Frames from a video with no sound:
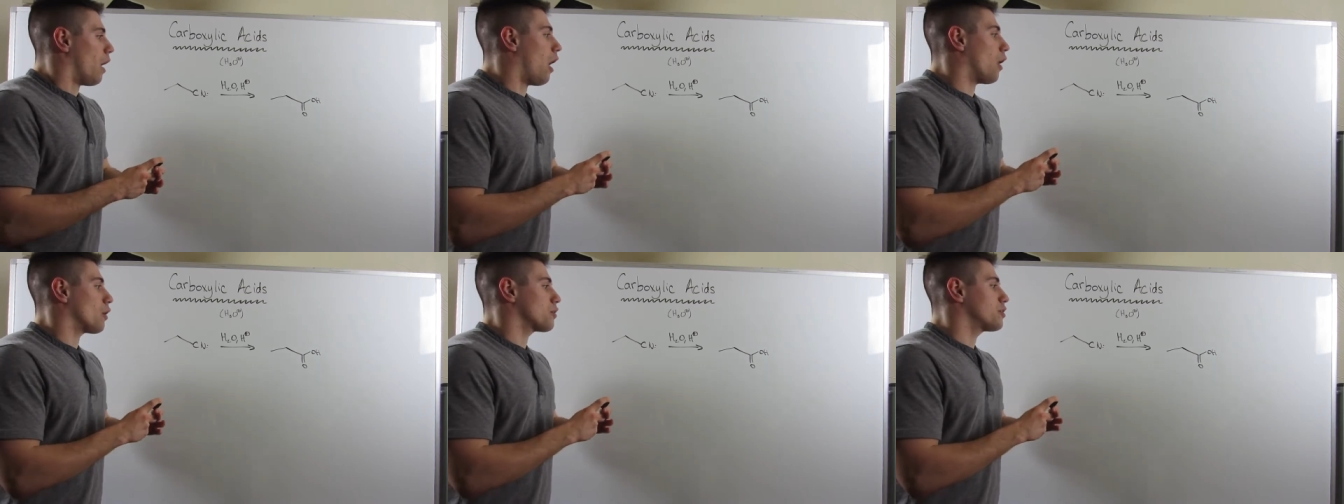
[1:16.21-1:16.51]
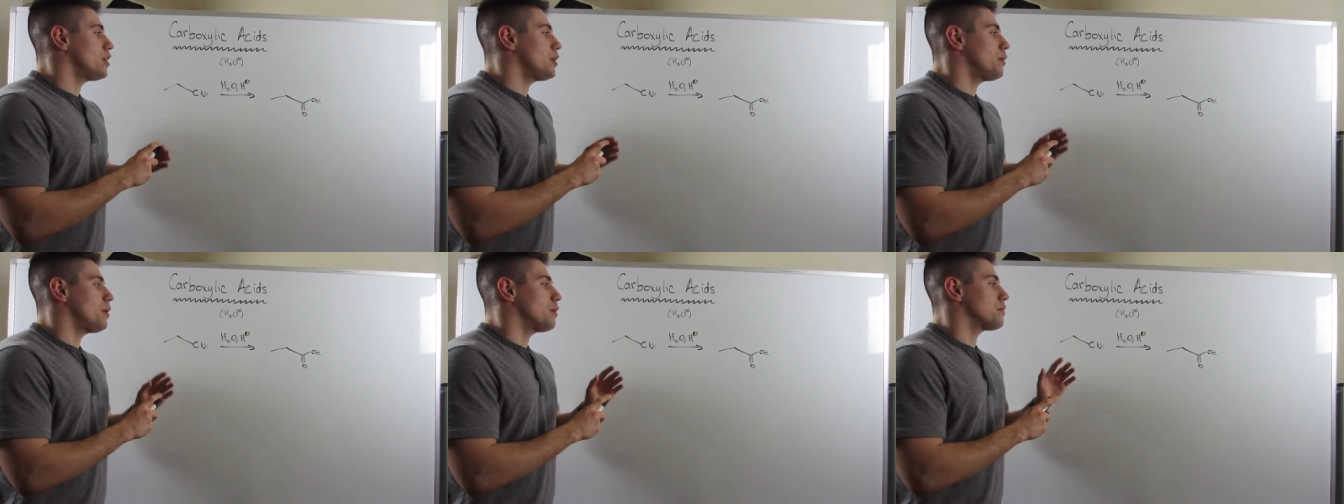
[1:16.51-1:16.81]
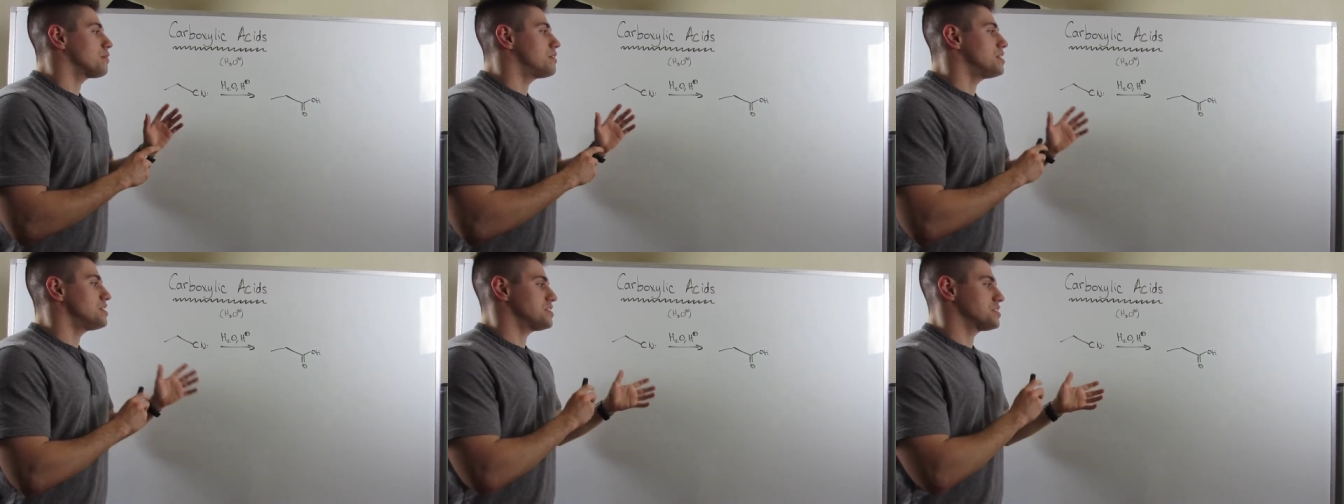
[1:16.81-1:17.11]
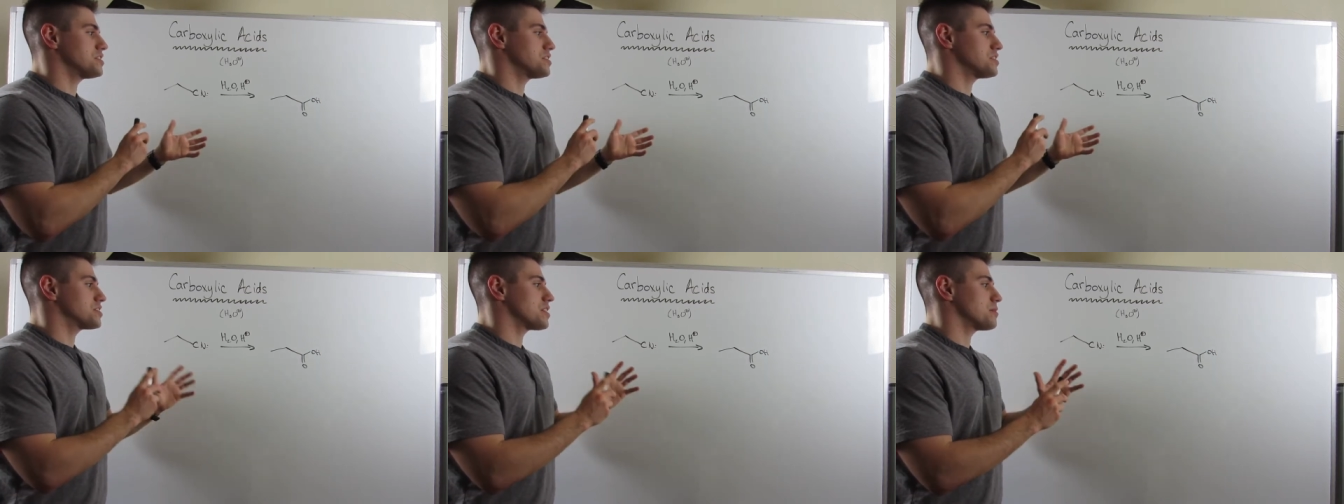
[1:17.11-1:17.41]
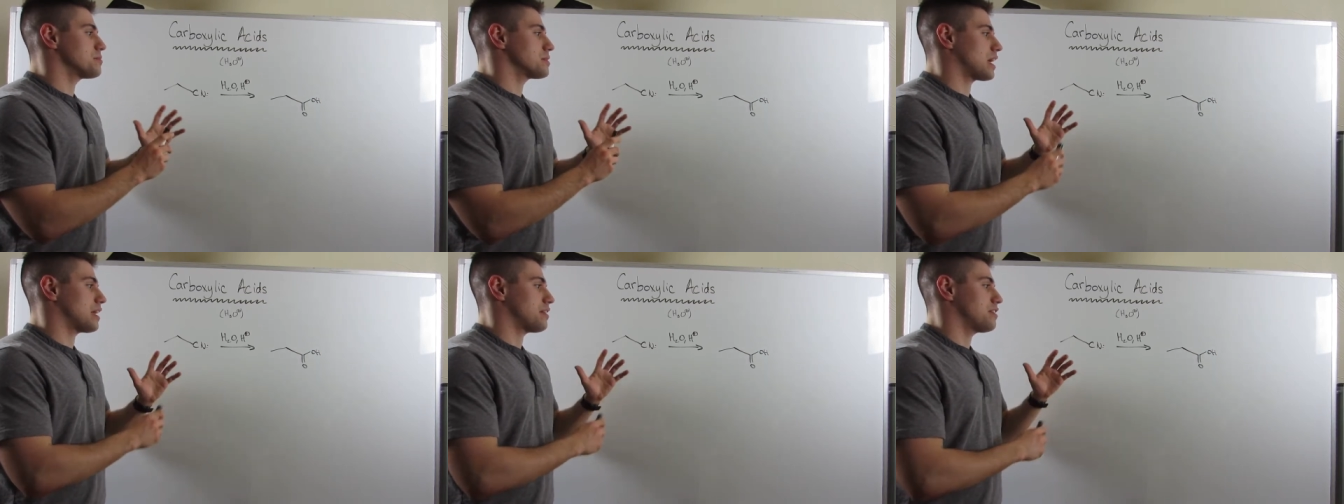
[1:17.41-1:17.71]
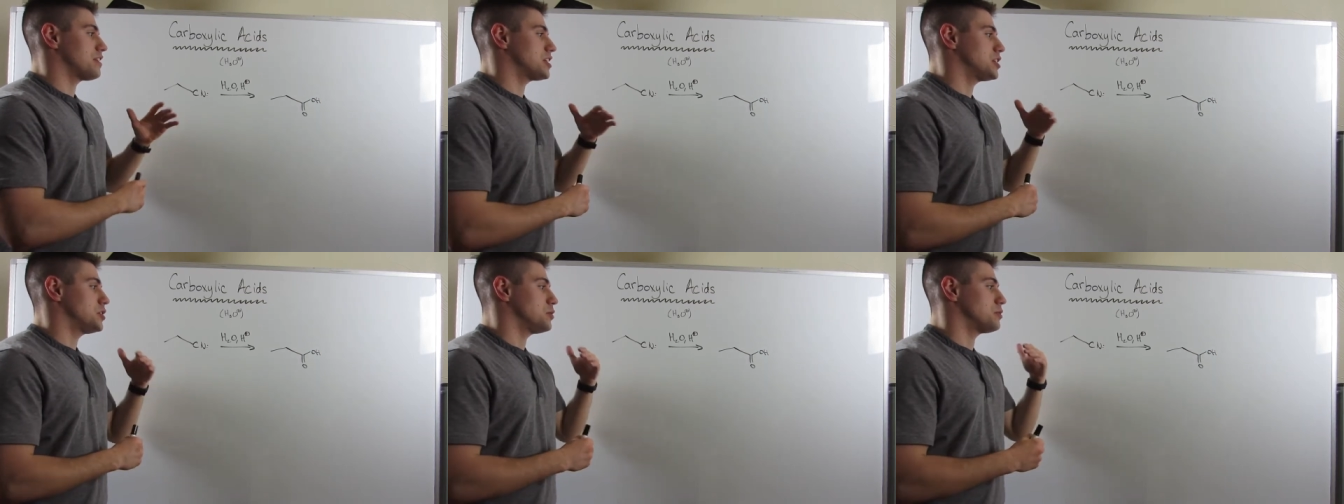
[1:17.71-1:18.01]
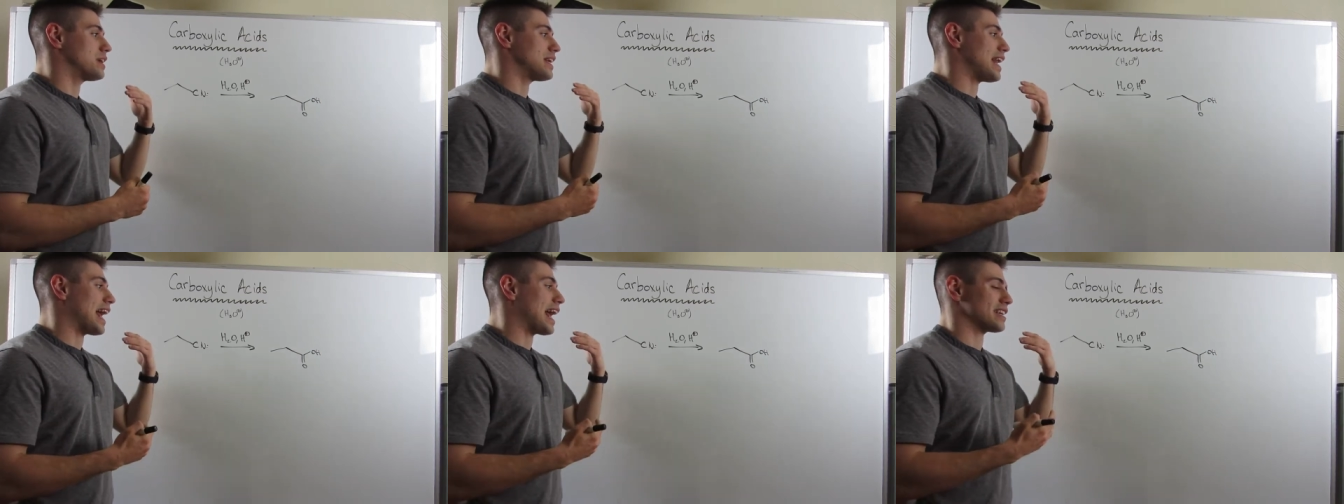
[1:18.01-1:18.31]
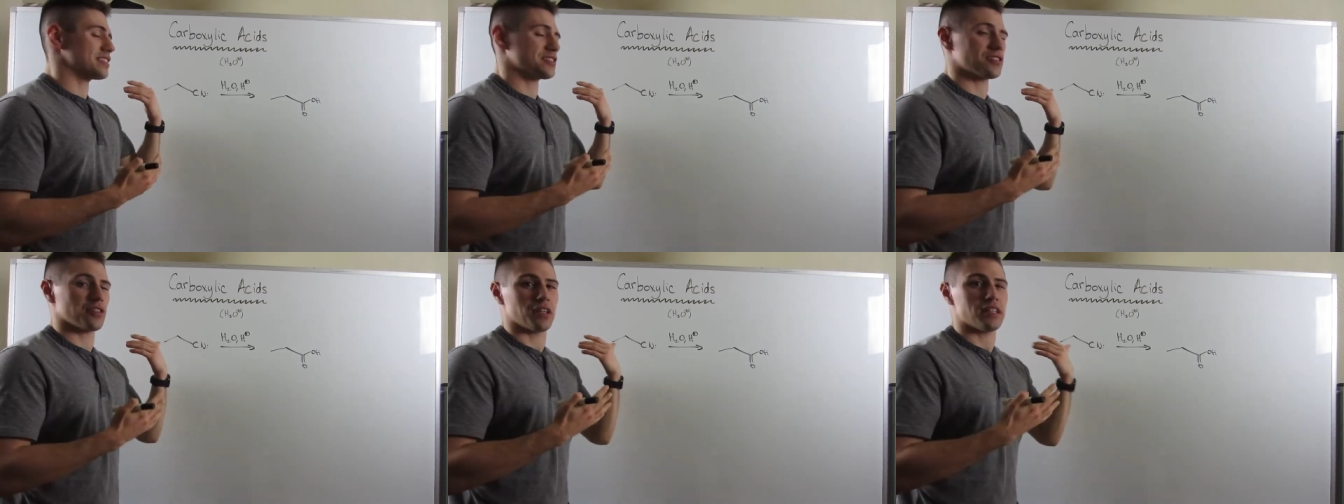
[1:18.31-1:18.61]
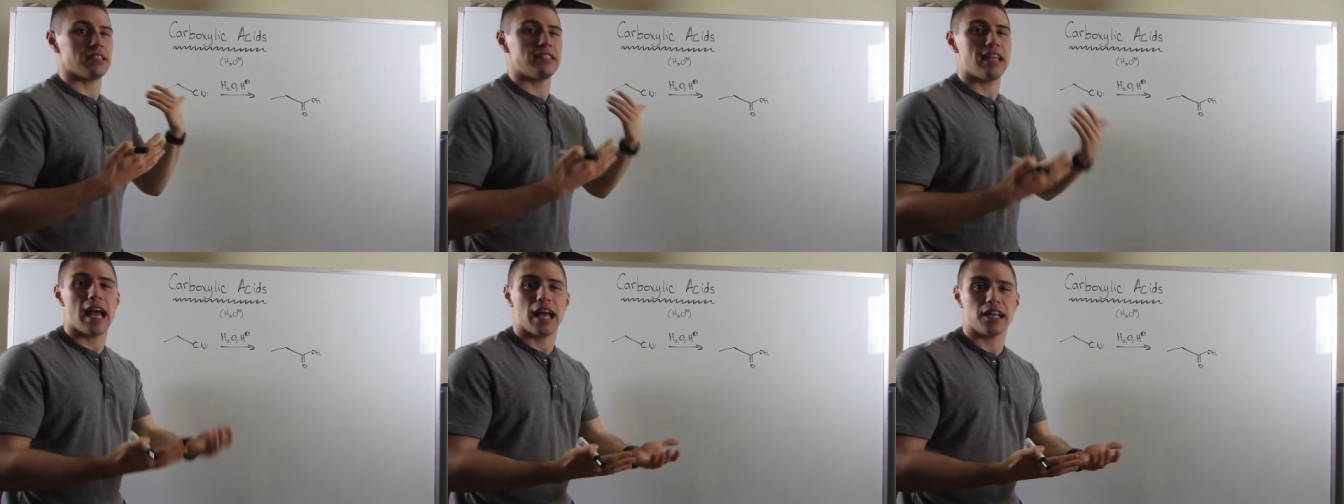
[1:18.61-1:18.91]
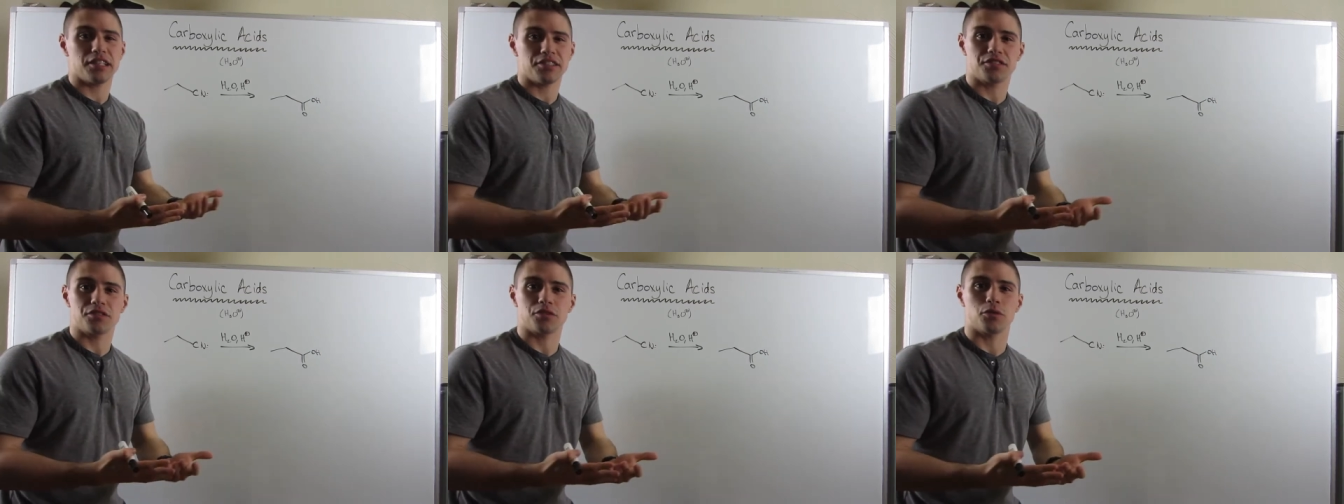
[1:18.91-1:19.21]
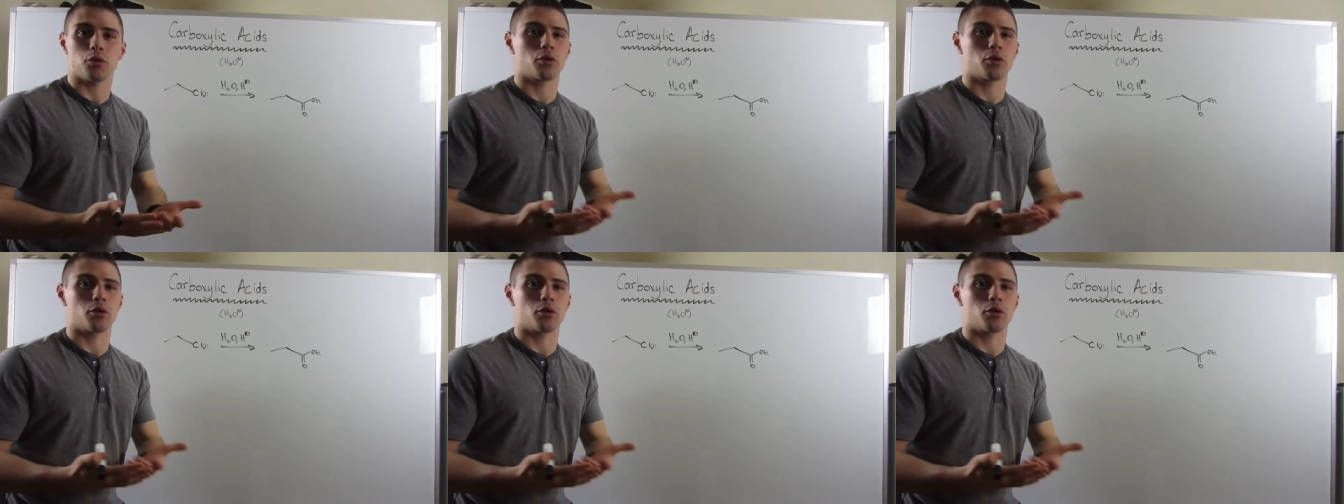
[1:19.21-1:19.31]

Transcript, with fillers: although this isn't something I think you'd get asked on a test